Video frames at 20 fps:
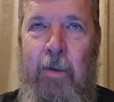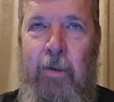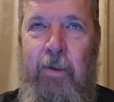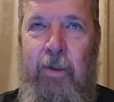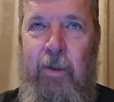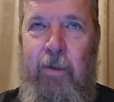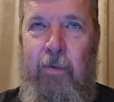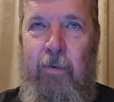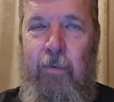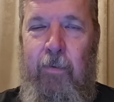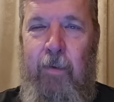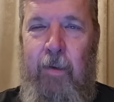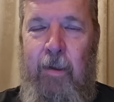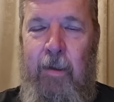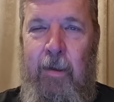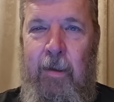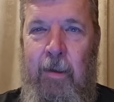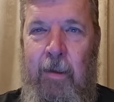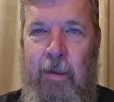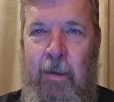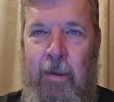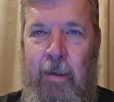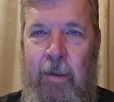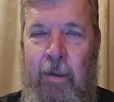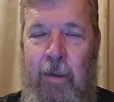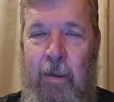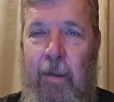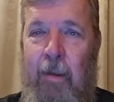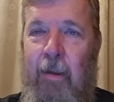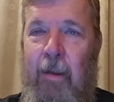to
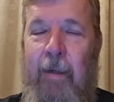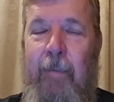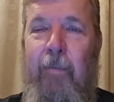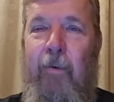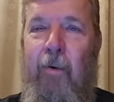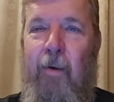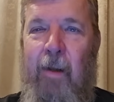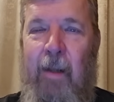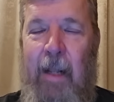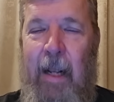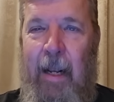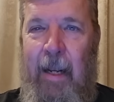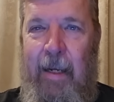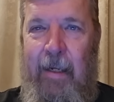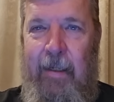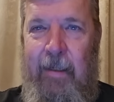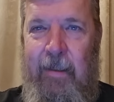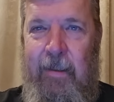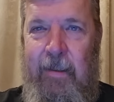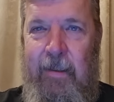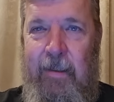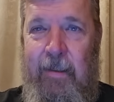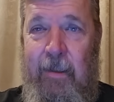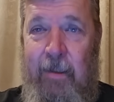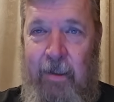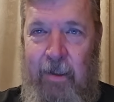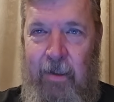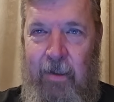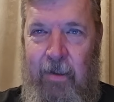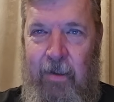liberalize
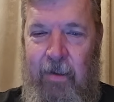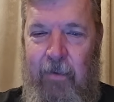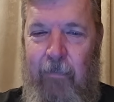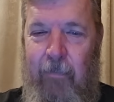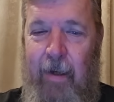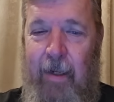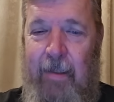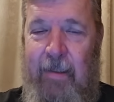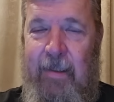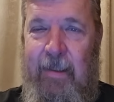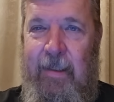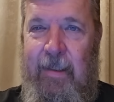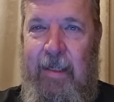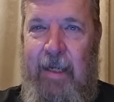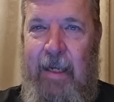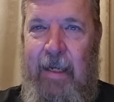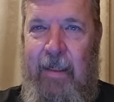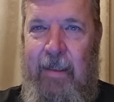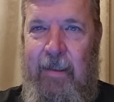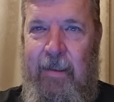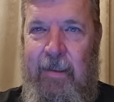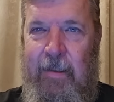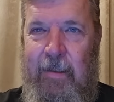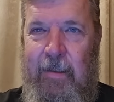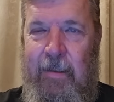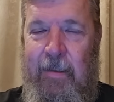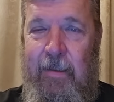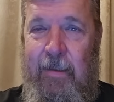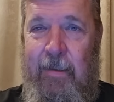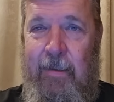the red
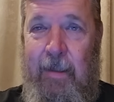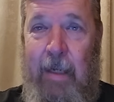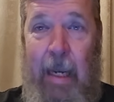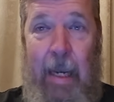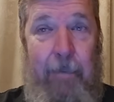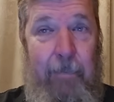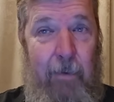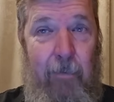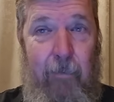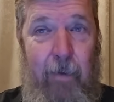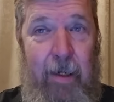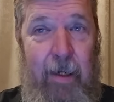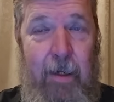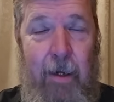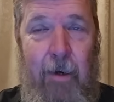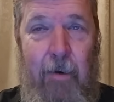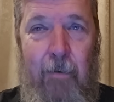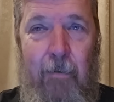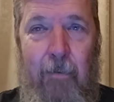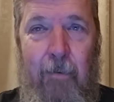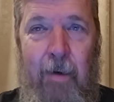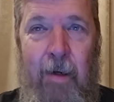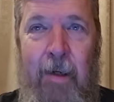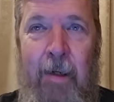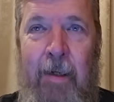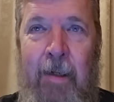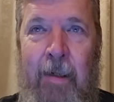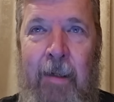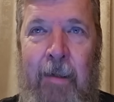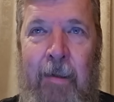states? I mean, we know
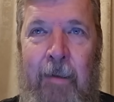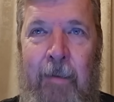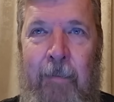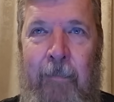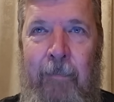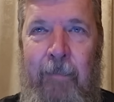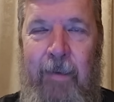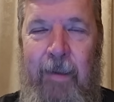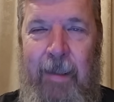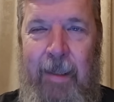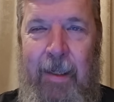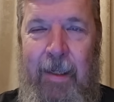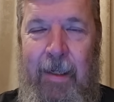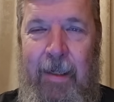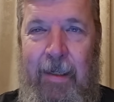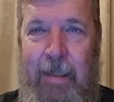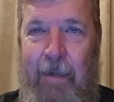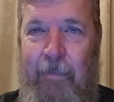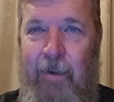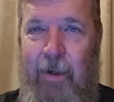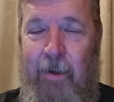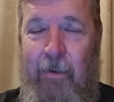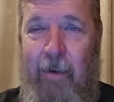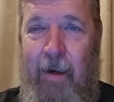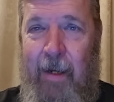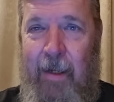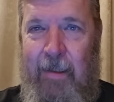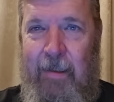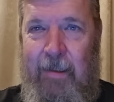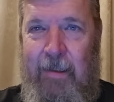the
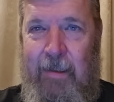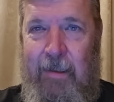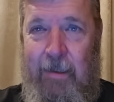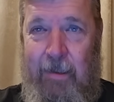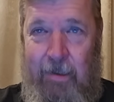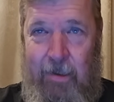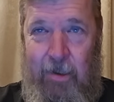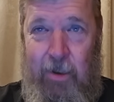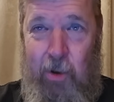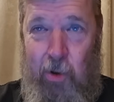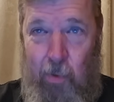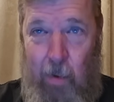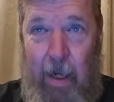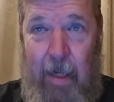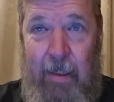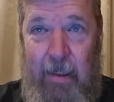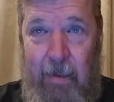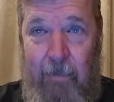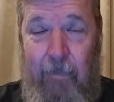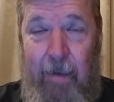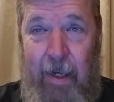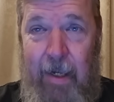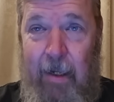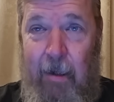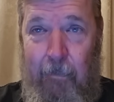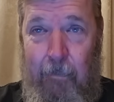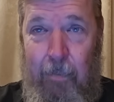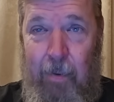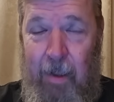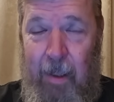Democrats tried to
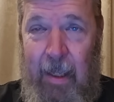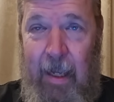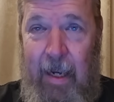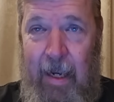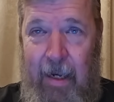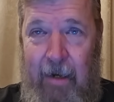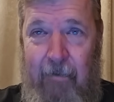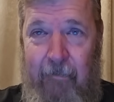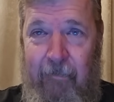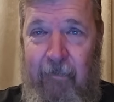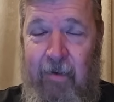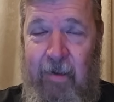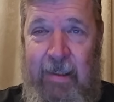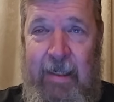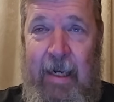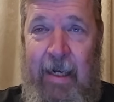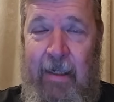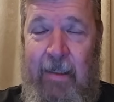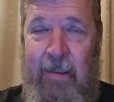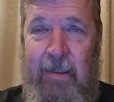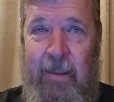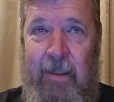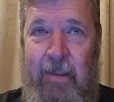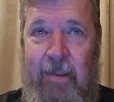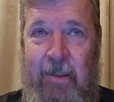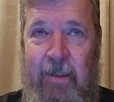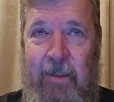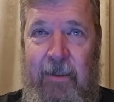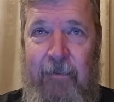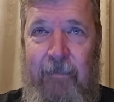make a play for
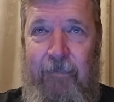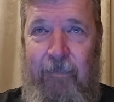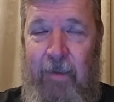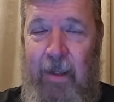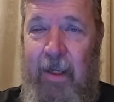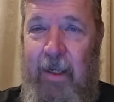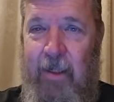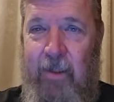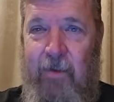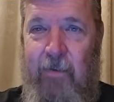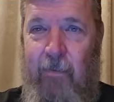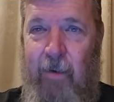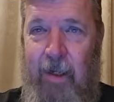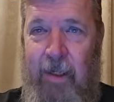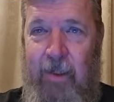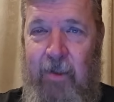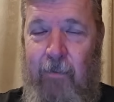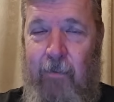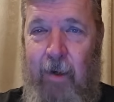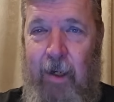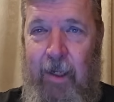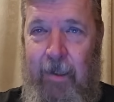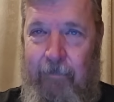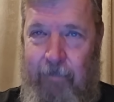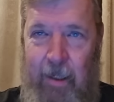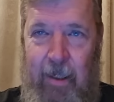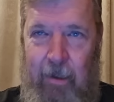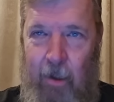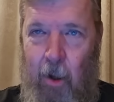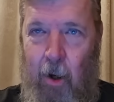Texas in 2020.
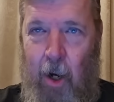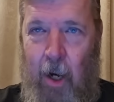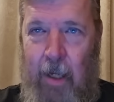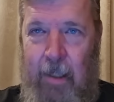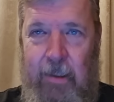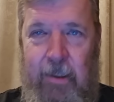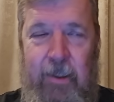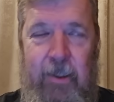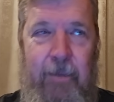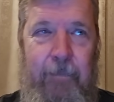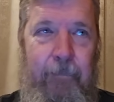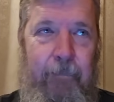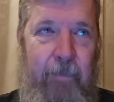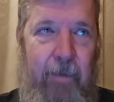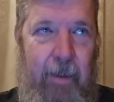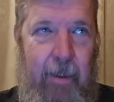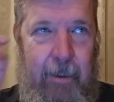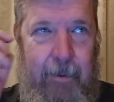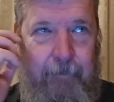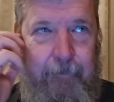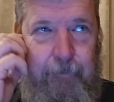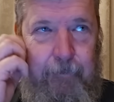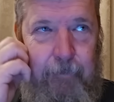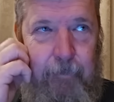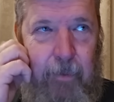They lost, okay,